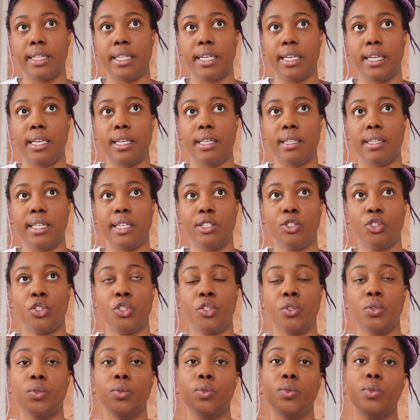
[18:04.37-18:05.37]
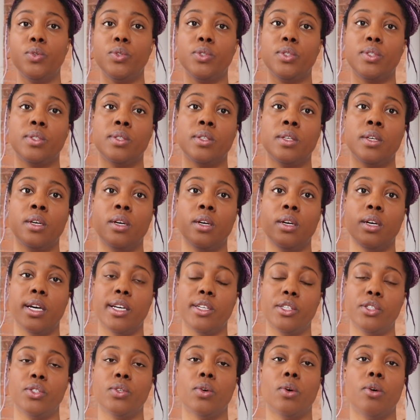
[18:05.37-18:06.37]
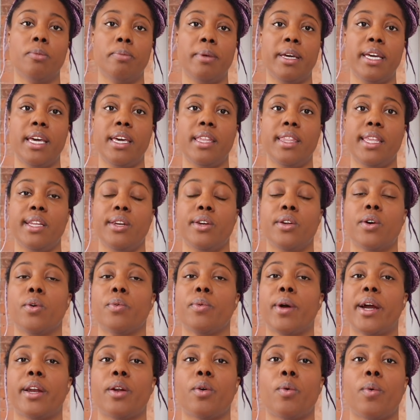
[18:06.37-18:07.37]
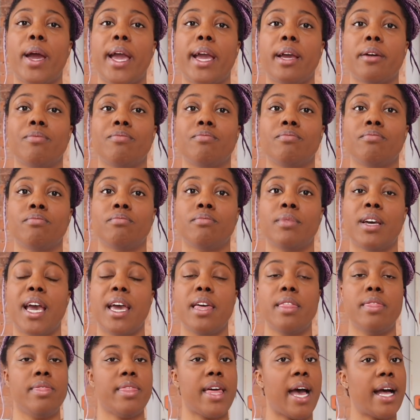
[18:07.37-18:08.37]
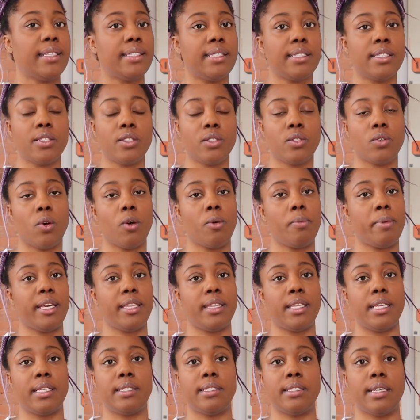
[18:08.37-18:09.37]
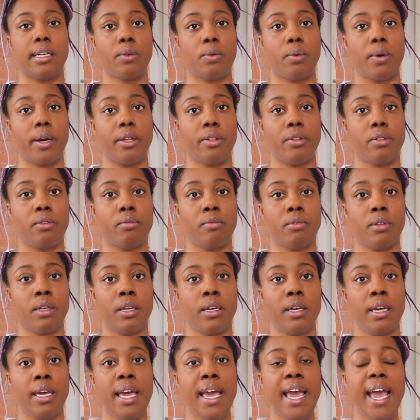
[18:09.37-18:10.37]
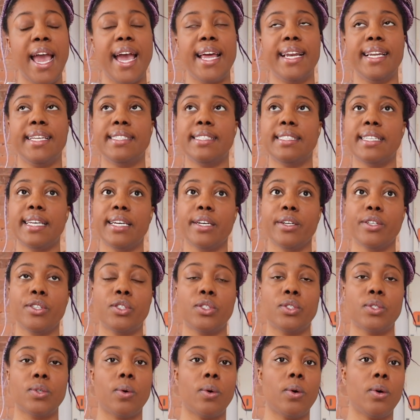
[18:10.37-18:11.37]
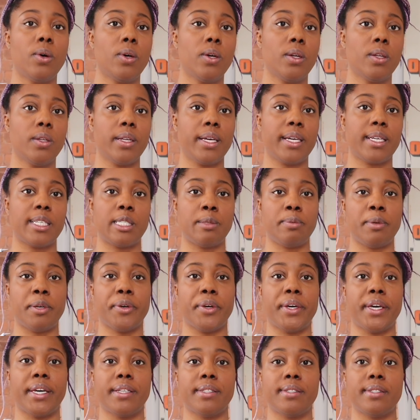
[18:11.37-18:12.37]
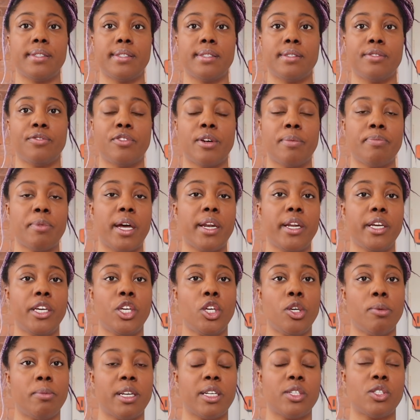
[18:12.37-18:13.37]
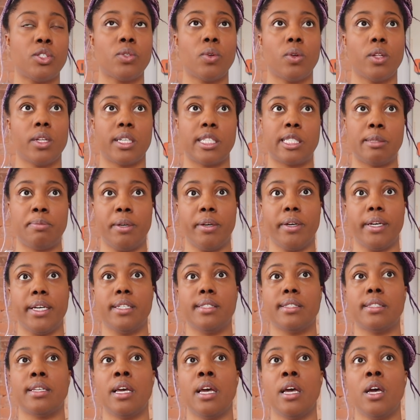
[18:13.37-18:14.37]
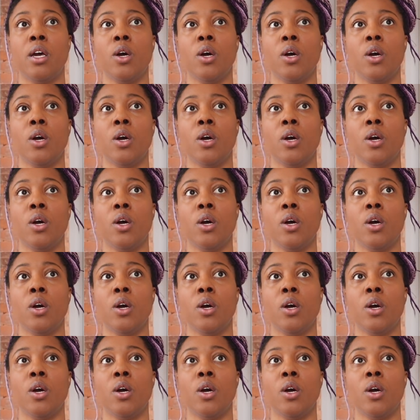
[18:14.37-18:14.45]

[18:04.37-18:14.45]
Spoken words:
They choose a soulmate and they know right away. And that's the soulmate they stick with. And it's like a soul experience. From not a human, a soul experience.